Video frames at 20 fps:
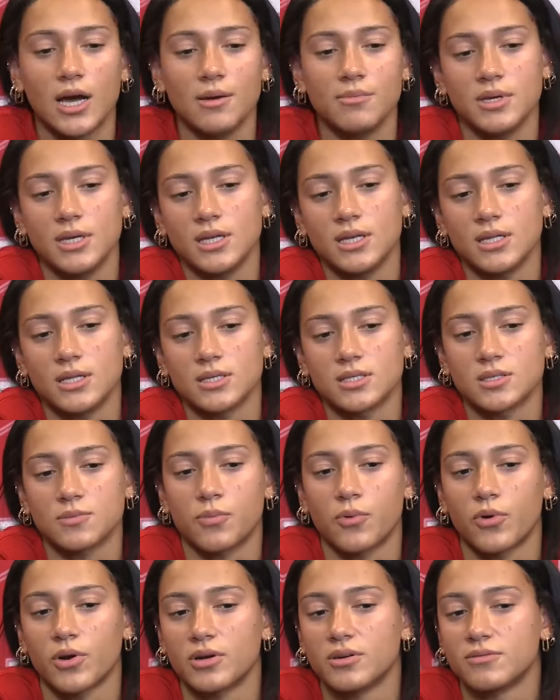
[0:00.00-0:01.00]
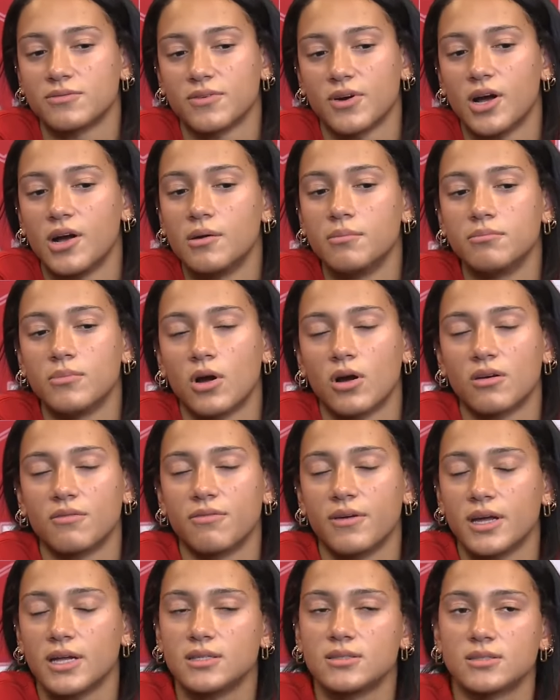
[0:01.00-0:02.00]
I mean, the support from our
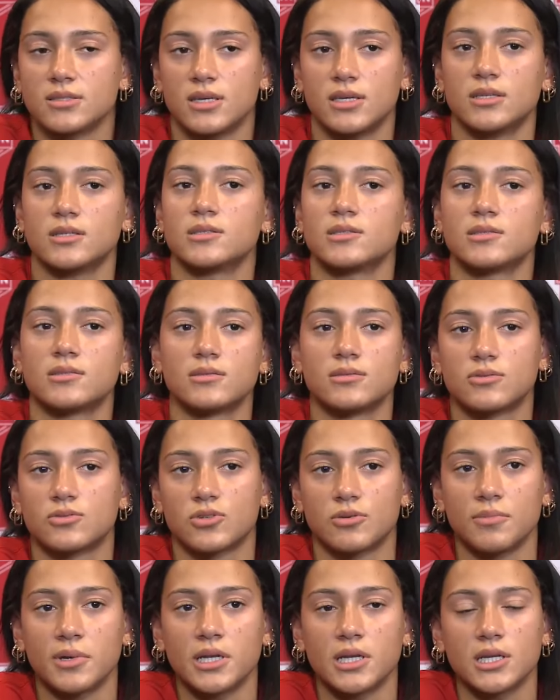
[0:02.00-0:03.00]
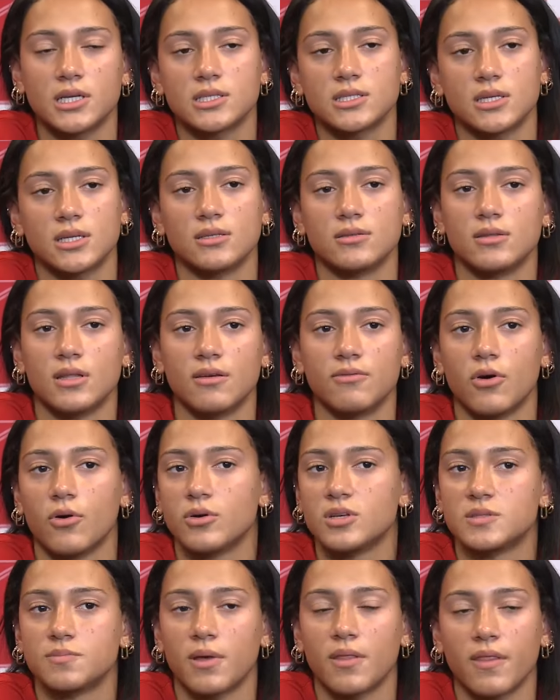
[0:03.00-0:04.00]
fans is tremendous and they've
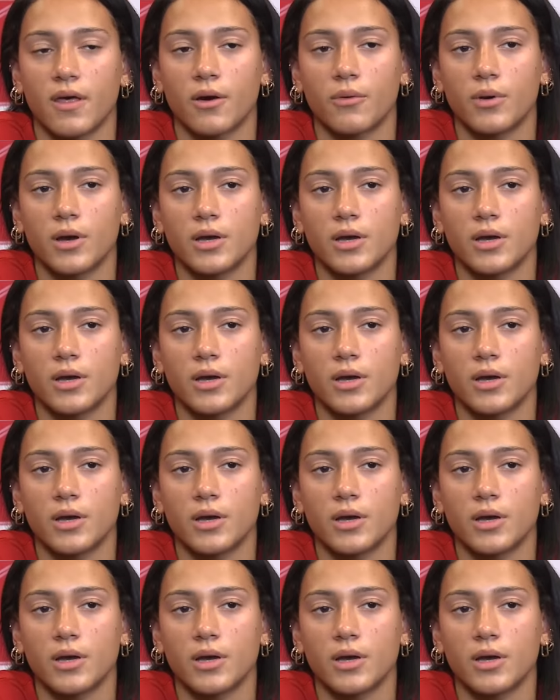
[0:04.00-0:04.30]
always been that